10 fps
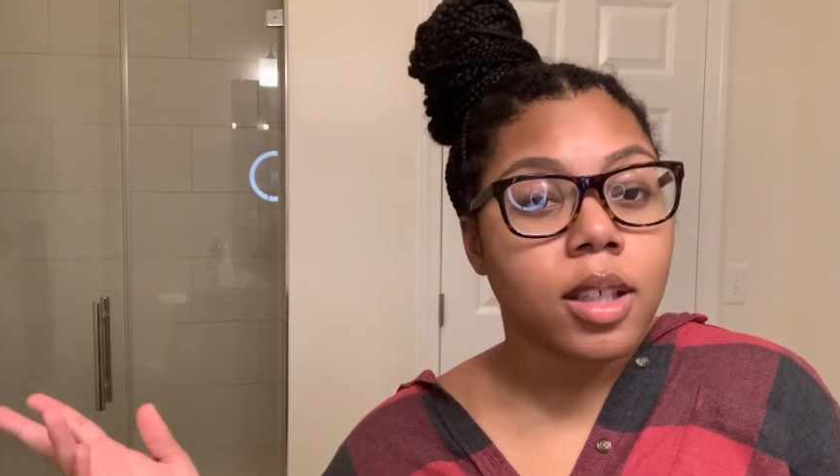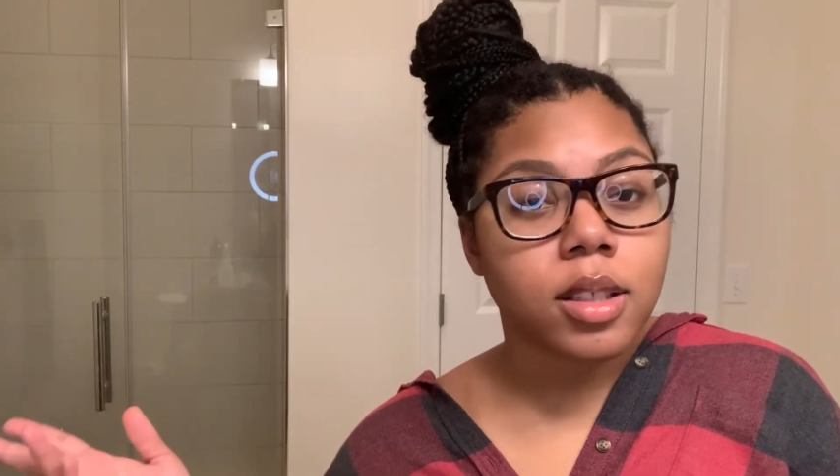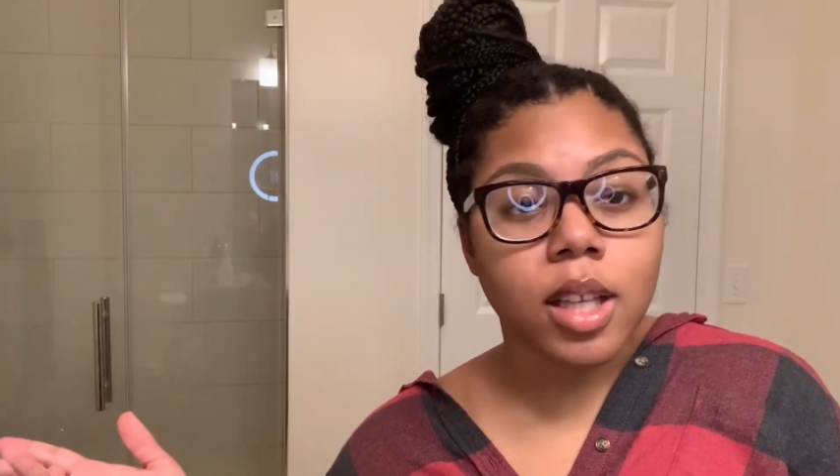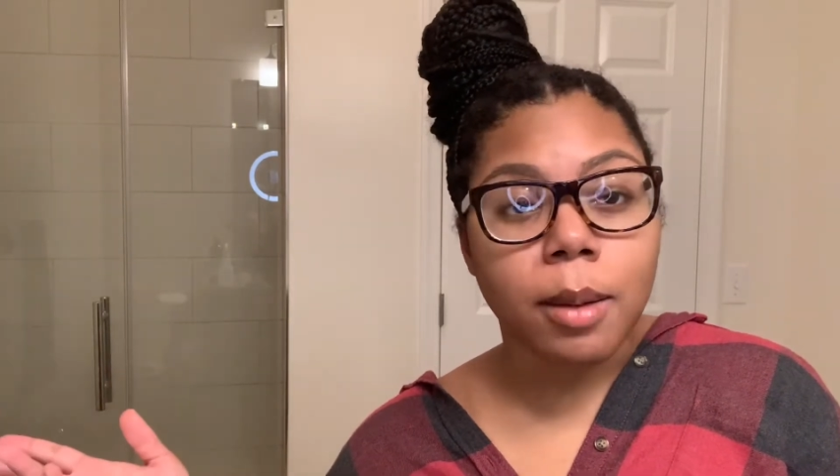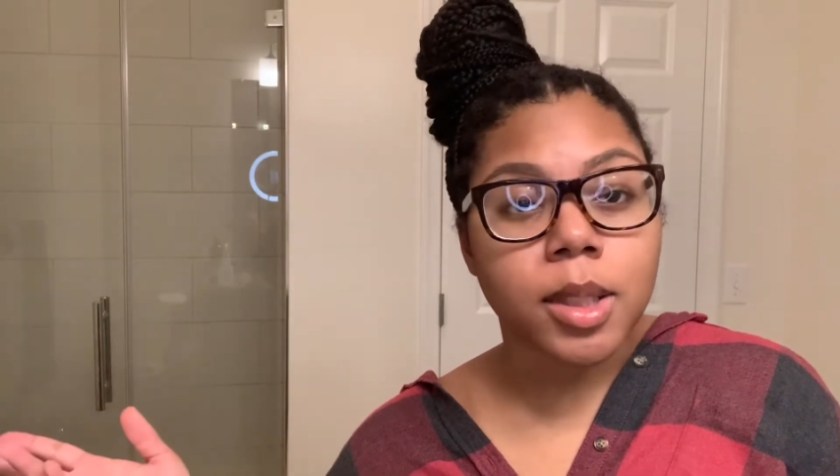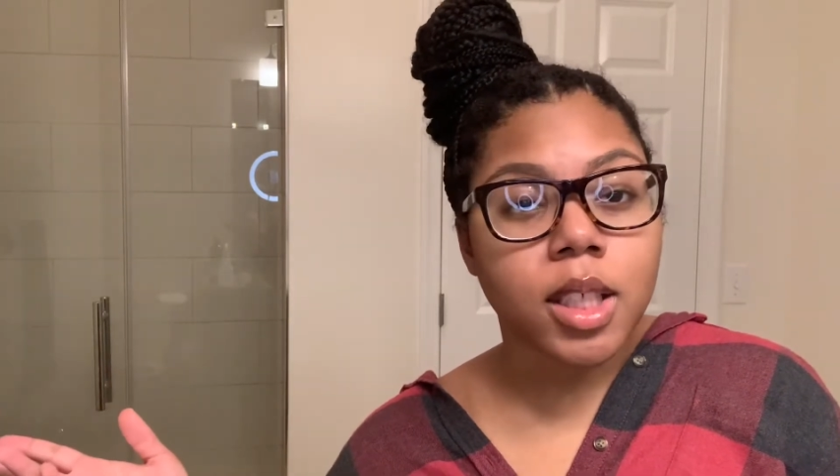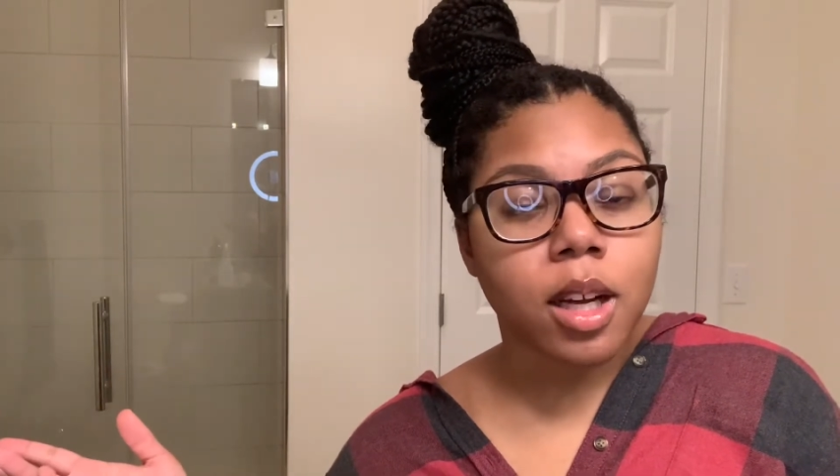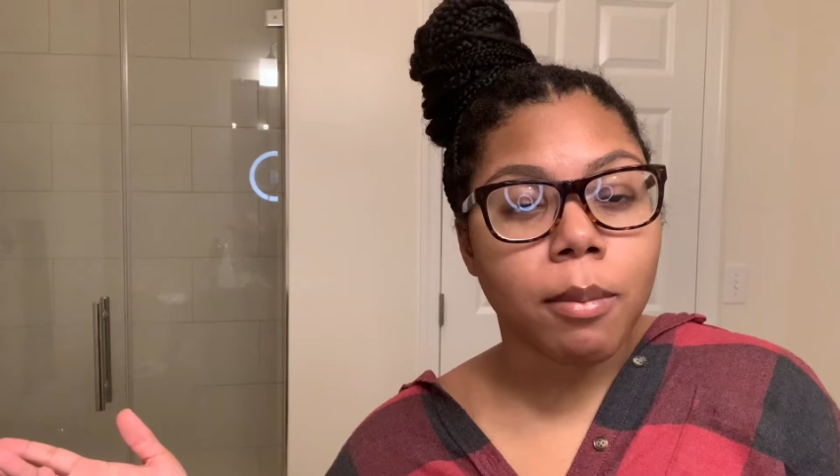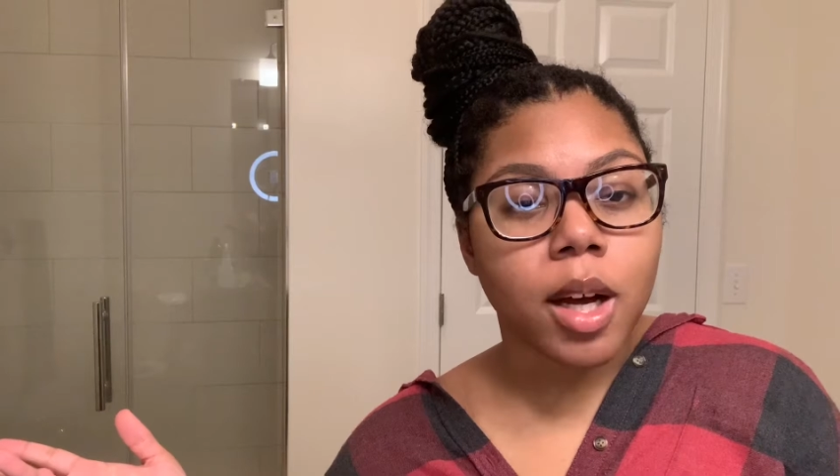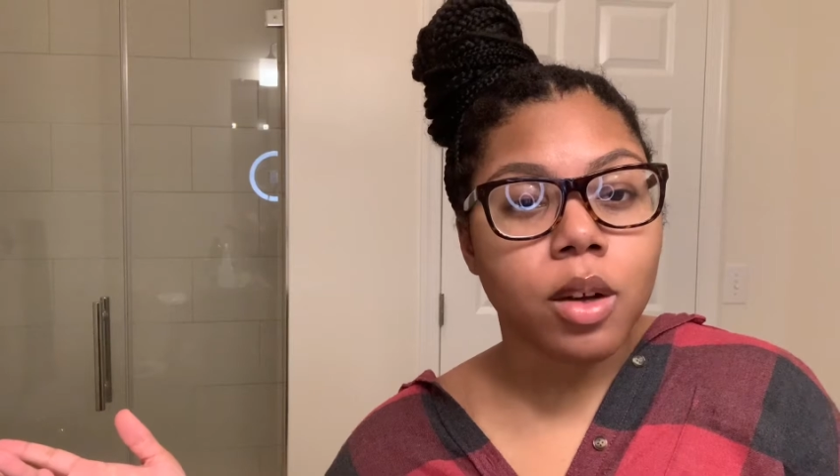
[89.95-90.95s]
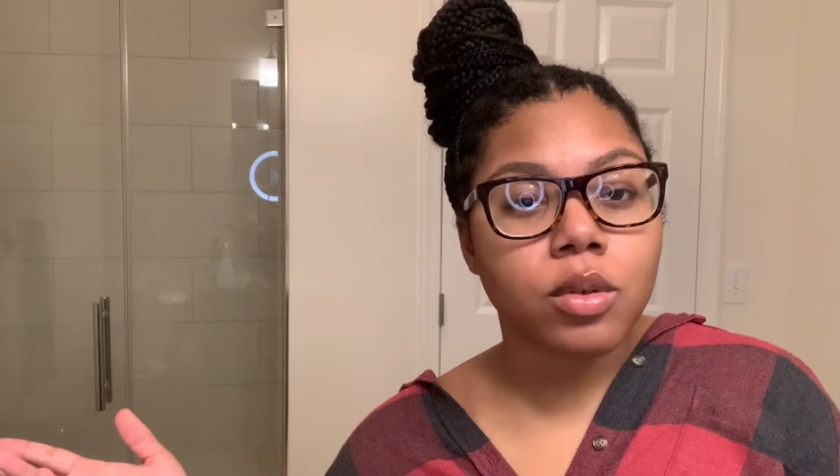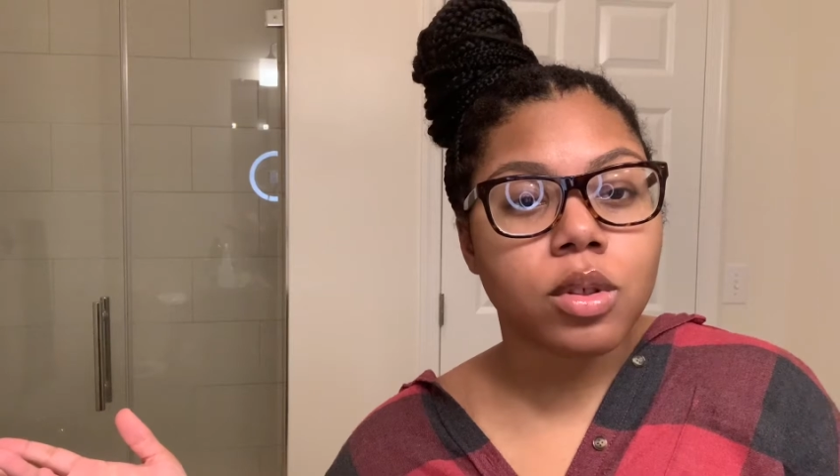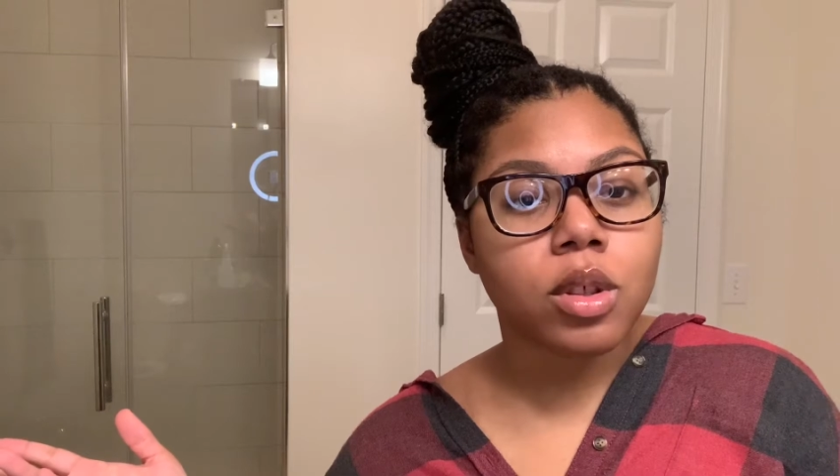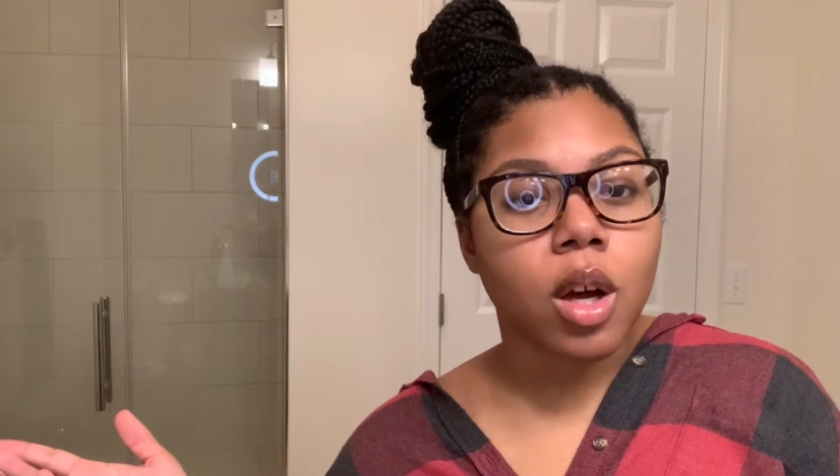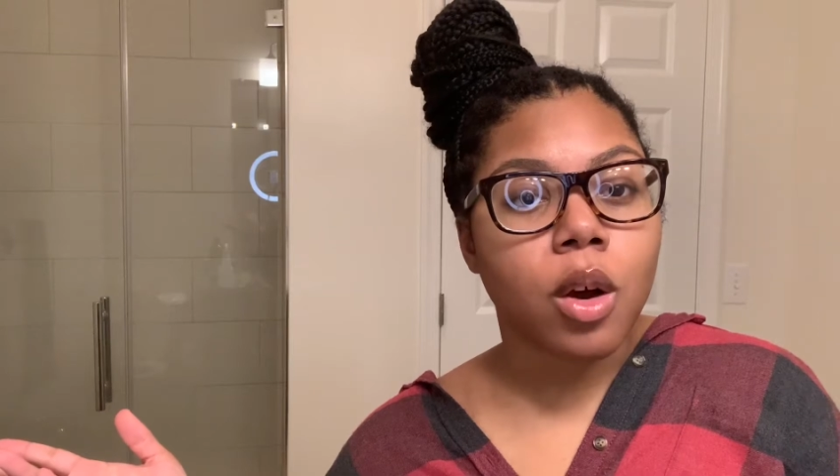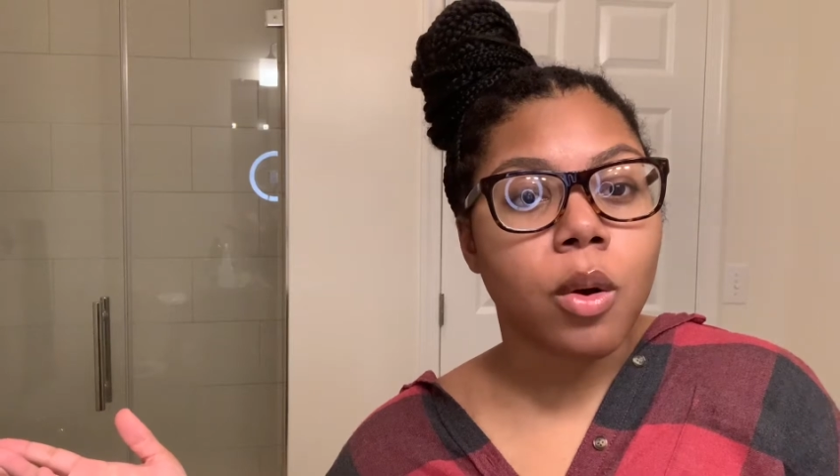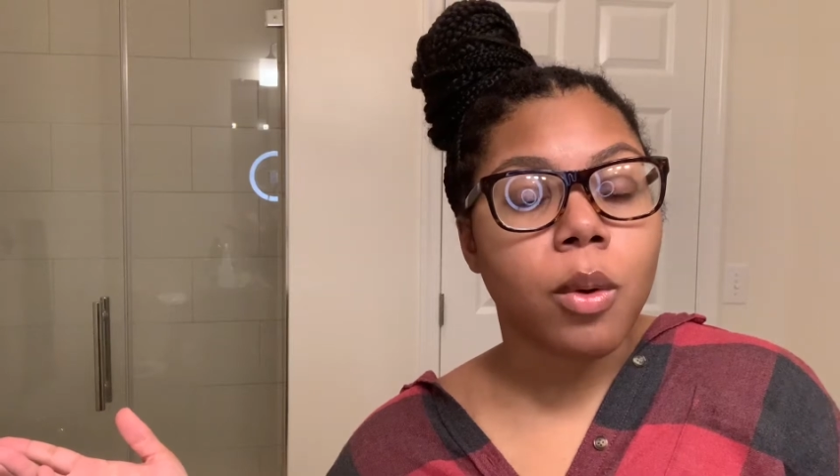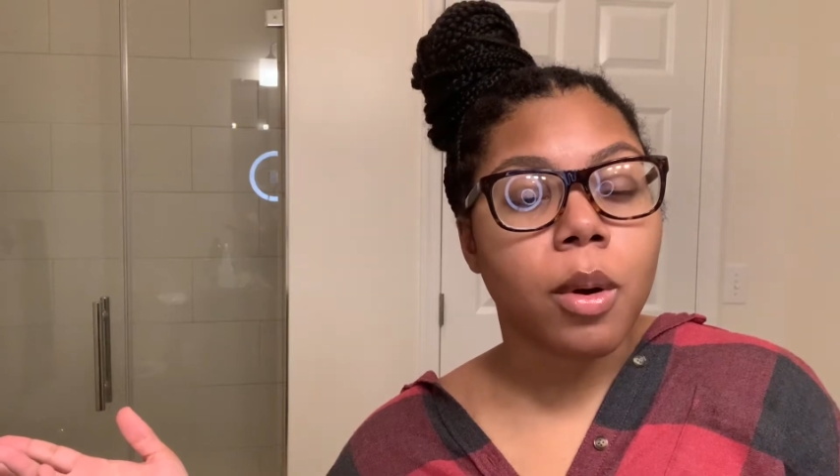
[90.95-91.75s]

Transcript: time to take them out. So